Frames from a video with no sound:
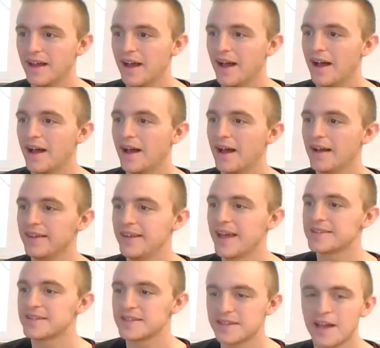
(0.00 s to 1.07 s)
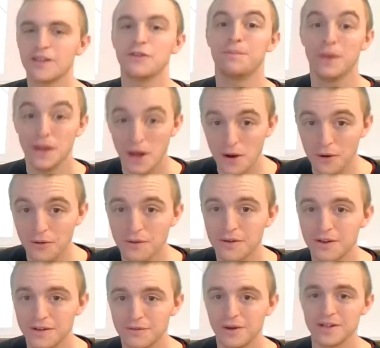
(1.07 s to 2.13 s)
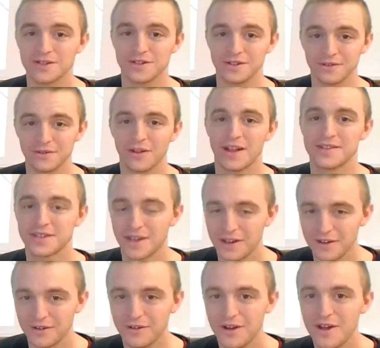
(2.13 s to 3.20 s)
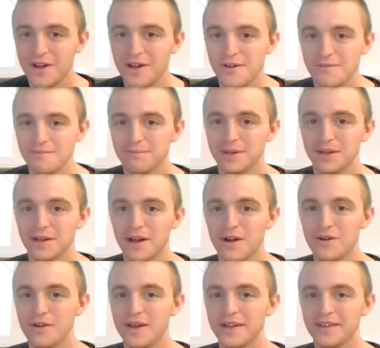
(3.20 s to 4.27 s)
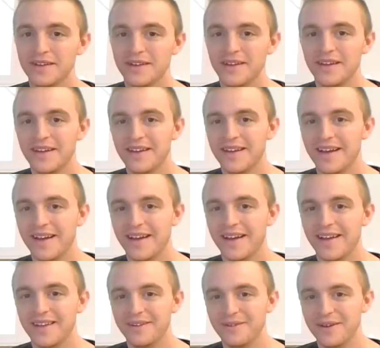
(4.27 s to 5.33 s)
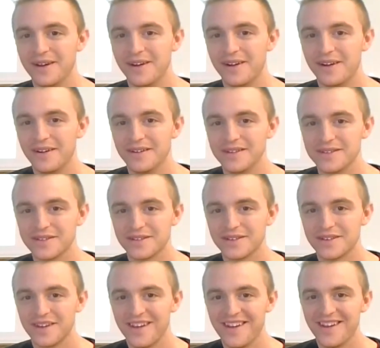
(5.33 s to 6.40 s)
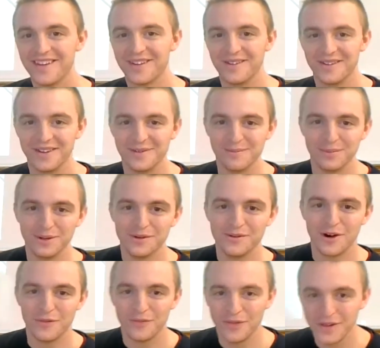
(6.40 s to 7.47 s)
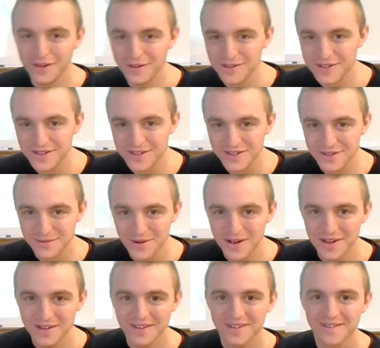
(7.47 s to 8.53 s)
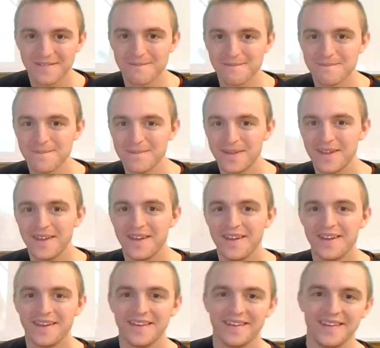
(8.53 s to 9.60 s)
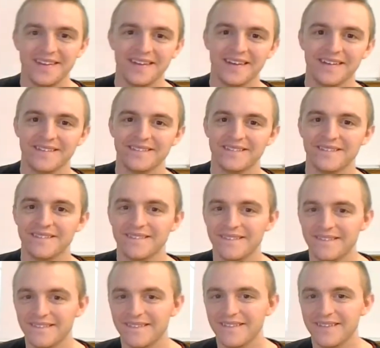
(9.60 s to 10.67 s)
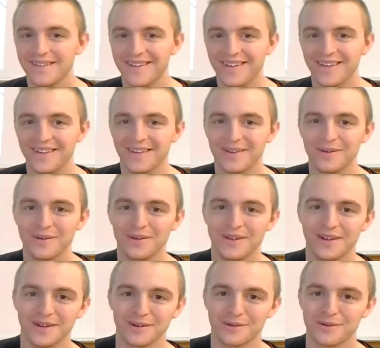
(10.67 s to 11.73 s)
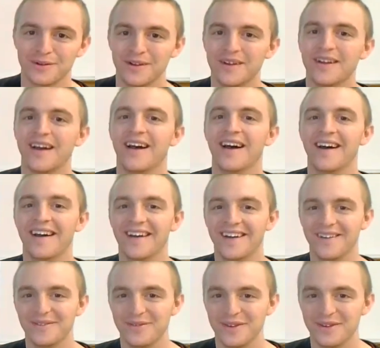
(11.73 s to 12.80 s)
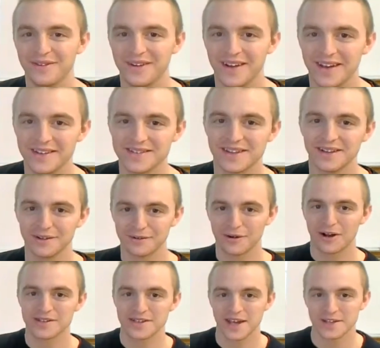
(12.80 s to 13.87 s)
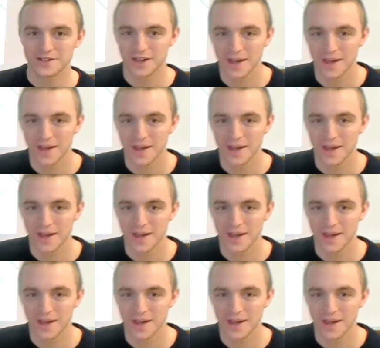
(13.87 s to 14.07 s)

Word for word: Uh, yes, let's color below. Good okay. question. So let's color below it. Uh, there we are. It's going in blue. Hopefully yours is as well. Uh, yeah. like, going this way and then this way. Ah, very nice. Little cross hatching.